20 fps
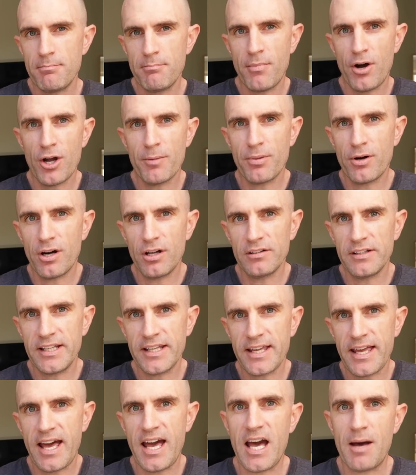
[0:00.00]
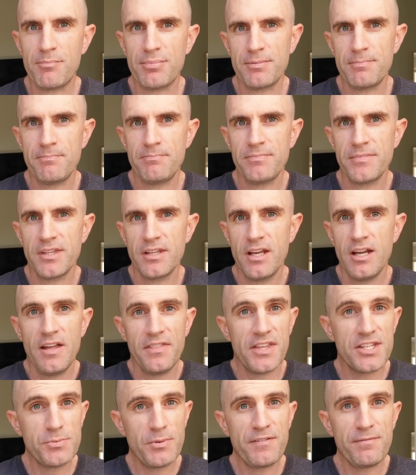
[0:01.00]
Mobile Link app.
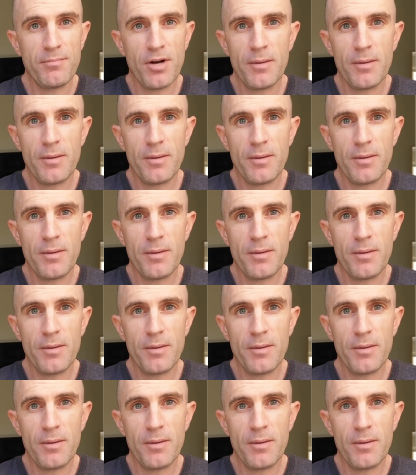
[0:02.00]
The Zwift